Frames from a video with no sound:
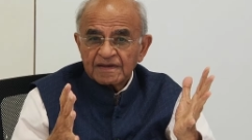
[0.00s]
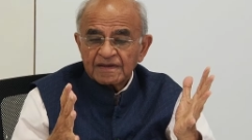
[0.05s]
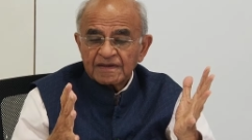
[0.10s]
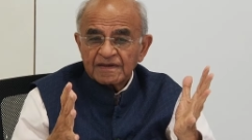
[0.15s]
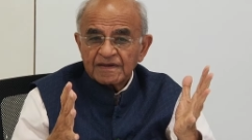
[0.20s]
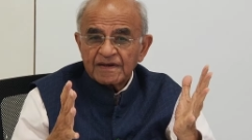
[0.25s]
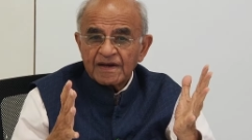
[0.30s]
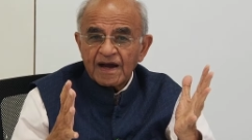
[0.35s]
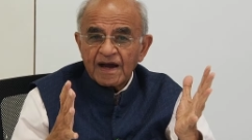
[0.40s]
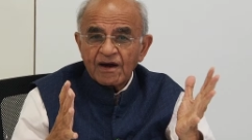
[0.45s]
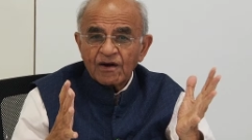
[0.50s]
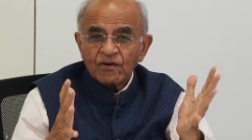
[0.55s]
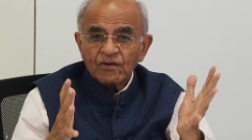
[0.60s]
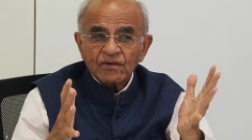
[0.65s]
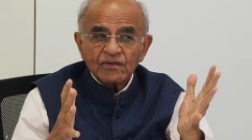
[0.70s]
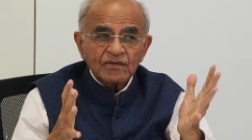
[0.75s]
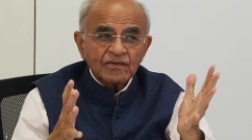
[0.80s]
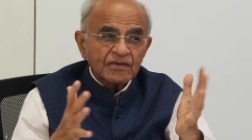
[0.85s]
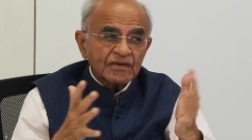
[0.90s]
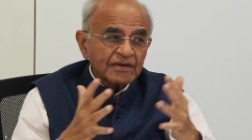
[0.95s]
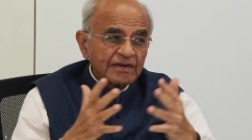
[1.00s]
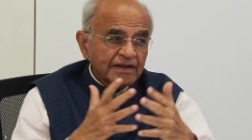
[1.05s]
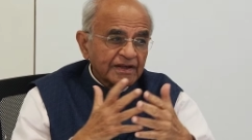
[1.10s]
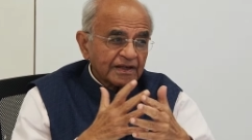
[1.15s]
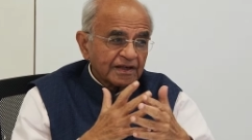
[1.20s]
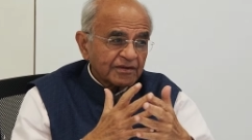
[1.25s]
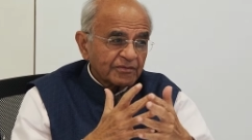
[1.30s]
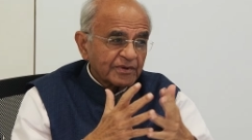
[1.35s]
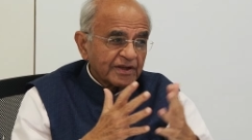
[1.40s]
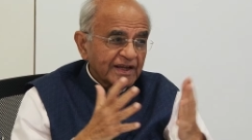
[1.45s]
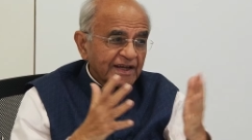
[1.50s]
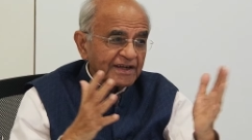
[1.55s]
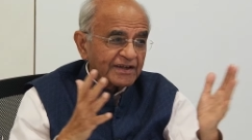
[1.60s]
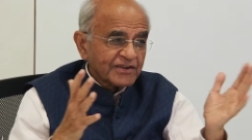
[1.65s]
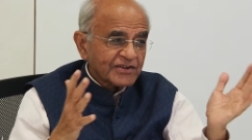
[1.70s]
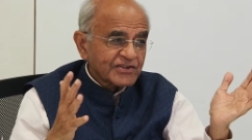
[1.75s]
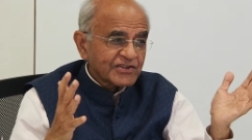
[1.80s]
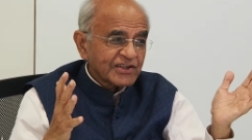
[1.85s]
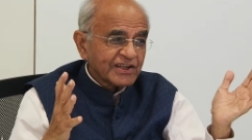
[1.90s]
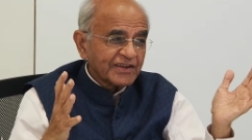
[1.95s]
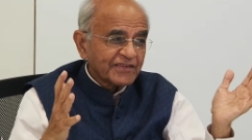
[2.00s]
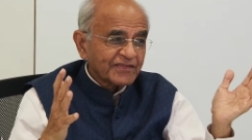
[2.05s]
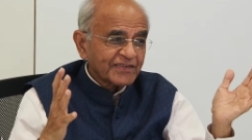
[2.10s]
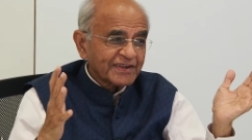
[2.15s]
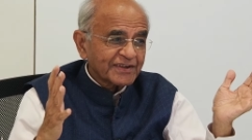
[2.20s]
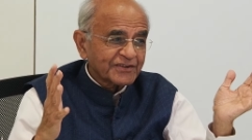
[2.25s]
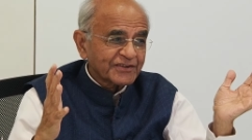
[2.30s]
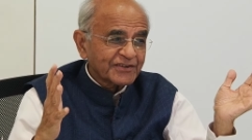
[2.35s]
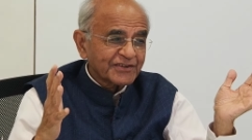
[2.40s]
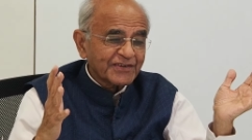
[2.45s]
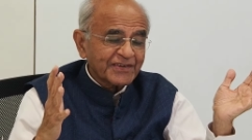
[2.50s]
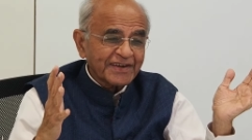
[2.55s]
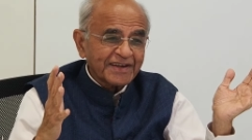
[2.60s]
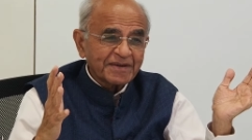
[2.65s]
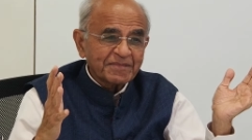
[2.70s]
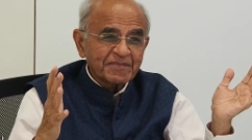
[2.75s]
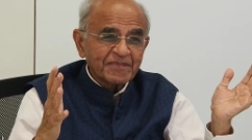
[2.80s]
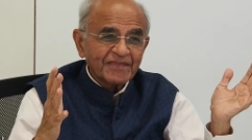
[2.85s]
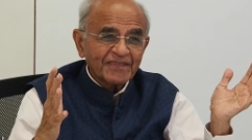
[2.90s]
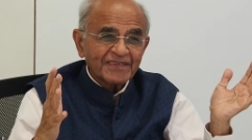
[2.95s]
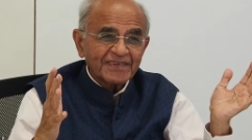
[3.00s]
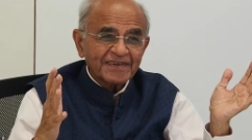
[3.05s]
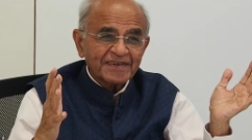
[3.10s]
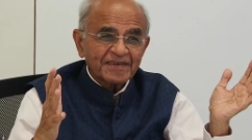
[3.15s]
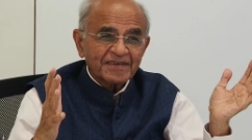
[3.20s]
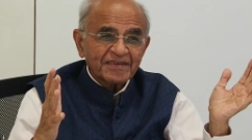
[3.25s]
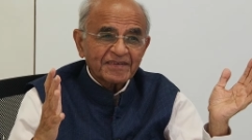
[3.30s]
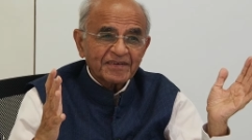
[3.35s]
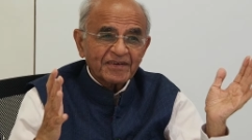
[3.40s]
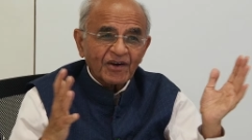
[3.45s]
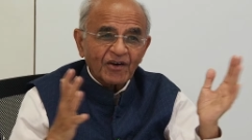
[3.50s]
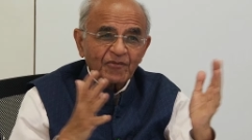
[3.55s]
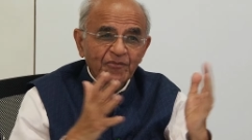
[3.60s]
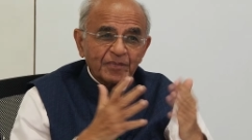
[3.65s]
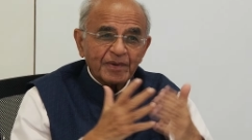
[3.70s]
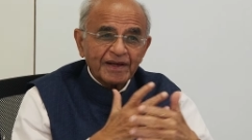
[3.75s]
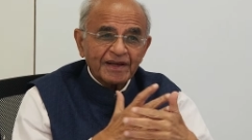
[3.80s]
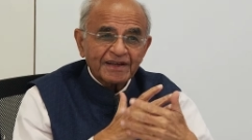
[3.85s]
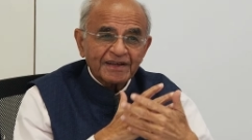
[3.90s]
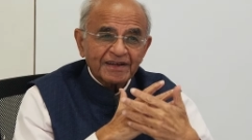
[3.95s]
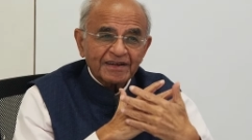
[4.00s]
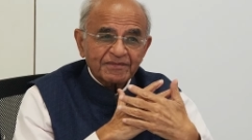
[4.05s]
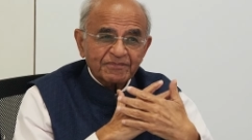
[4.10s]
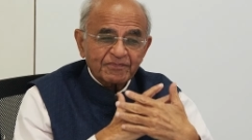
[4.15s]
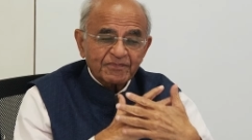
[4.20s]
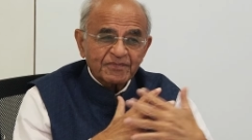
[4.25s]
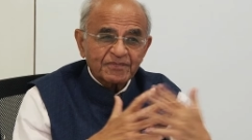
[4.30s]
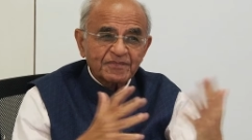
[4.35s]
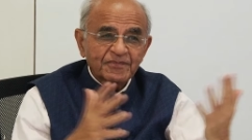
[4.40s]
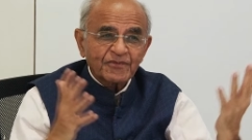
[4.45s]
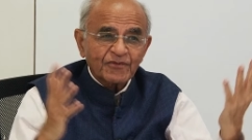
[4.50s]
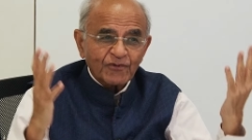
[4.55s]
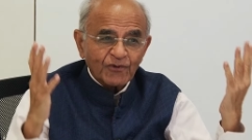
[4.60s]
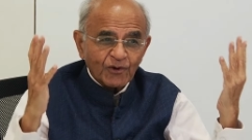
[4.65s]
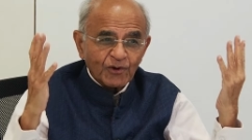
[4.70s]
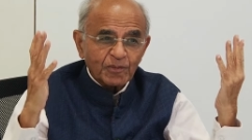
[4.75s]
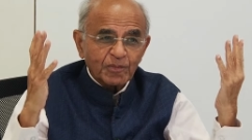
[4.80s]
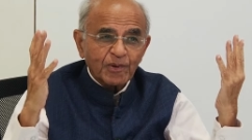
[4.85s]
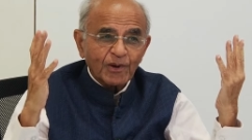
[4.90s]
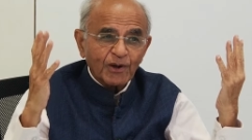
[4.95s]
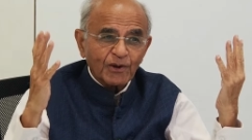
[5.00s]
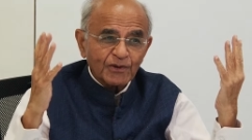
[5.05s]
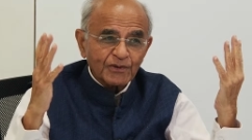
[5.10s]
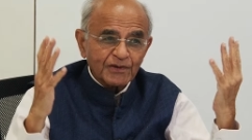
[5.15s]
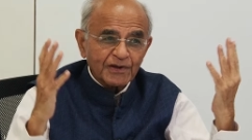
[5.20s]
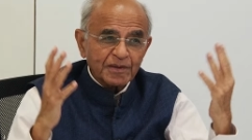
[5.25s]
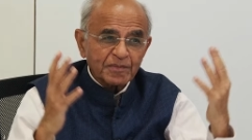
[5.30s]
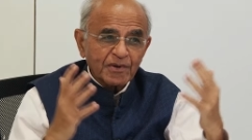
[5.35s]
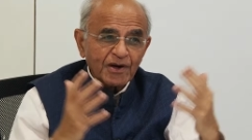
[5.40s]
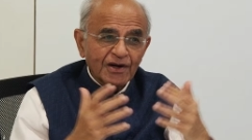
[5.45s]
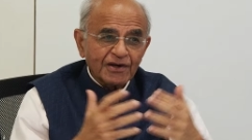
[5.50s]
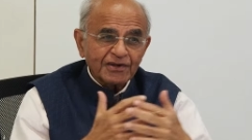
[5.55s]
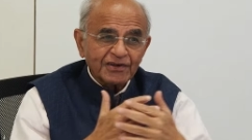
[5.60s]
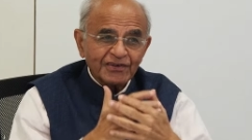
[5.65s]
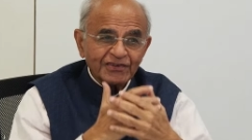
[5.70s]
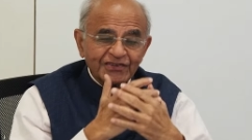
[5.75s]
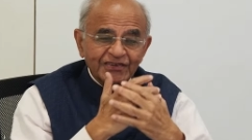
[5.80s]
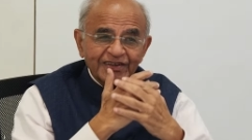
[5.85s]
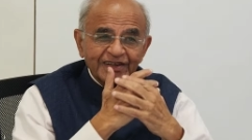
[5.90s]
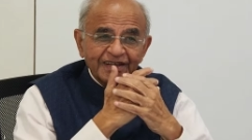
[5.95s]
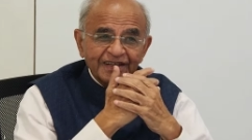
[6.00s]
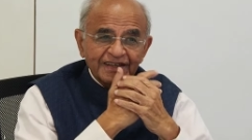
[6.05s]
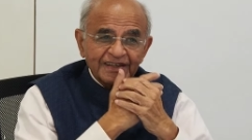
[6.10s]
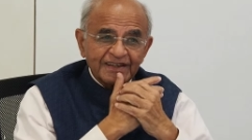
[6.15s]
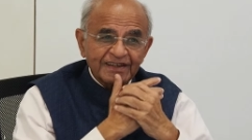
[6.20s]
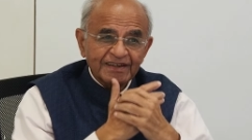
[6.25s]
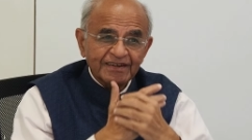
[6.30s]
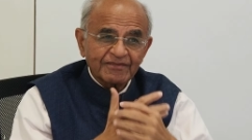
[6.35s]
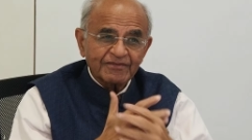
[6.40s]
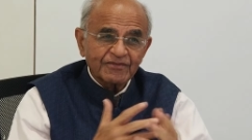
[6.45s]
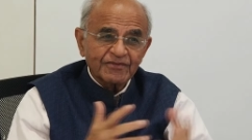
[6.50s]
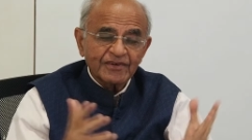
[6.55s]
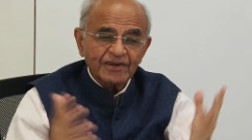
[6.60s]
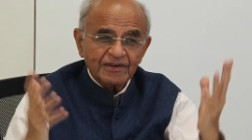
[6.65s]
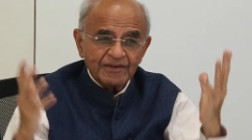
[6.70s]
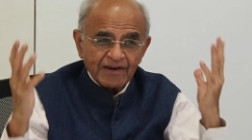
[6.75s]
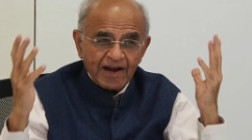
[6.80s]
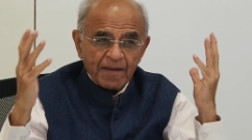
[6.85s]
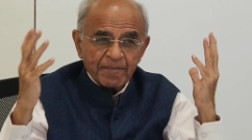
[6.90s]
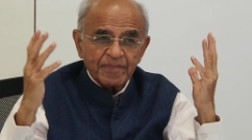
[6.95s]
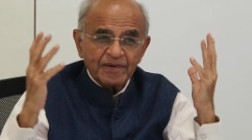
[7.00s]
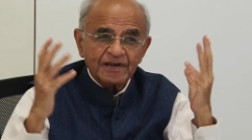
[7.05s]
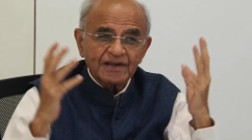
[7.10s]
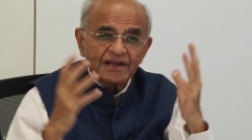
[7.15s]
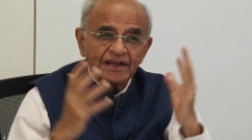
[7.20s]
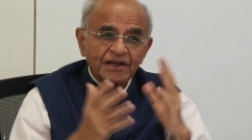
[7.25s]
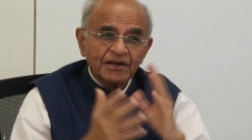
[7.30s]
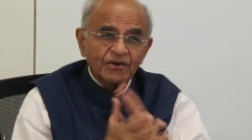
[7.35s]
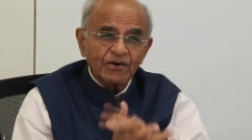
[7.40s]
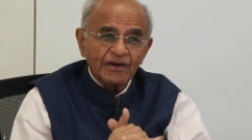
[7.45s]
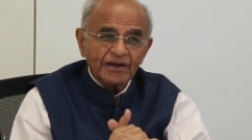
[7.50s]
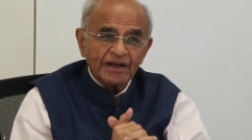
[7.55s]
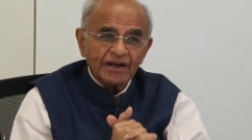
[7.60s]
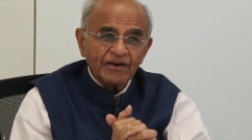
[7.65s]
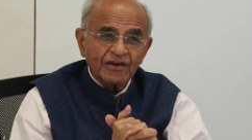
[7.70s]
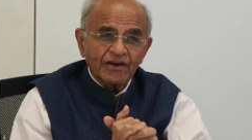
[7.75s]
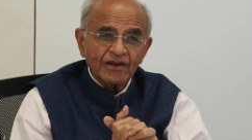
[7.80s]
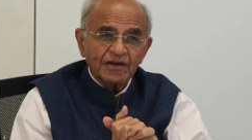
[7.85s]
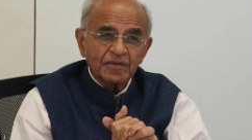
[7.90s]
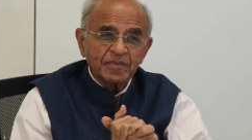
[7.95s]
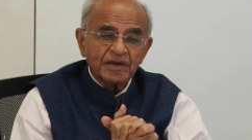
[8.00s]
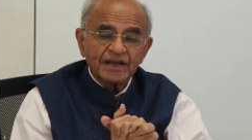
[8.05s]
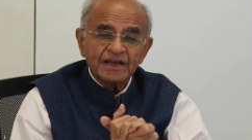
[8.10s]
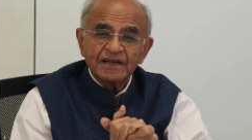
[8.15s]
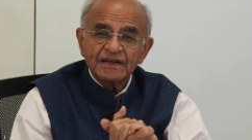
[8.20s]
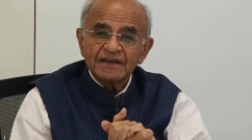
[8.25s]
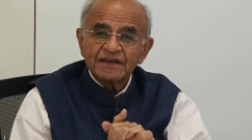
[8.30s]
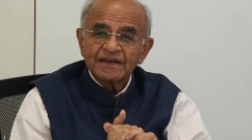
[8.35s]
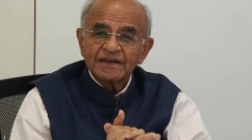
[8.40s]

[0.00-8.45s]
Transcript: now here we had achieved this dream of being a full blown democracy, a rapidly growing economy.